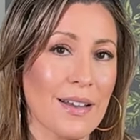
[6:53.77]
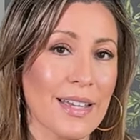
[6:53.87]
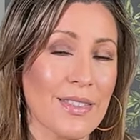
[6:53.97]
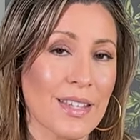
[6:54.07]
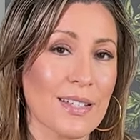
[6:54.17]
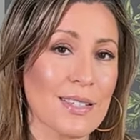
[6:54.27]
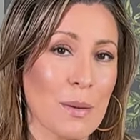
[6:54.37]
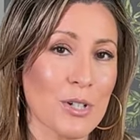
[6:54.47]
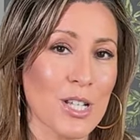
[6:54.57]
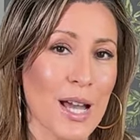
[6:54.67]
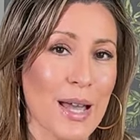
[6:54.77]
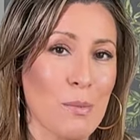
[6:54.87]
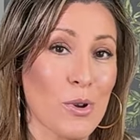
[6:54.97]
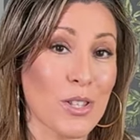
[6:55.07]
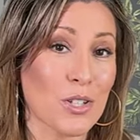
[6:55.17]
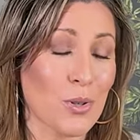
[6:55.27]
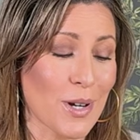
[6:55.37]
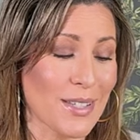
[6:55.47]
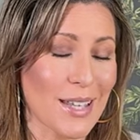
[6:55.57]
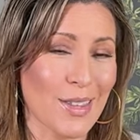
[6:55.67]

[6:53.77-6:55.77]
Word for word: in the summertime with shorts.